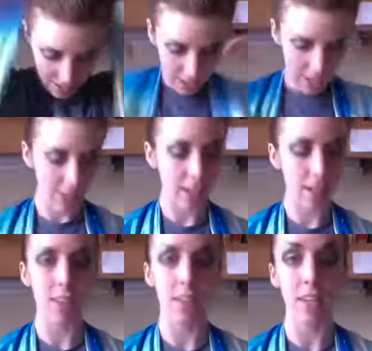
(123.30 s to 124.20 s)
And then I
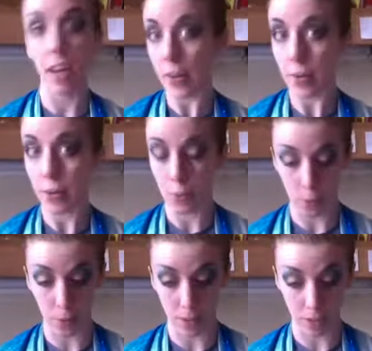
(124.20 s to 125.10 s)
got the other
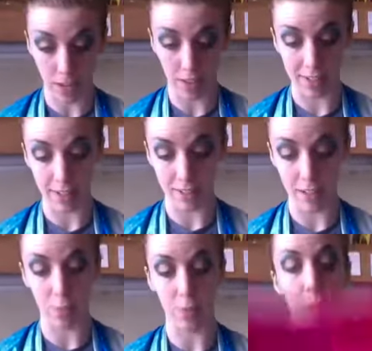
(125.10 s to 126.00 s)
Aurora Sky leggings that I really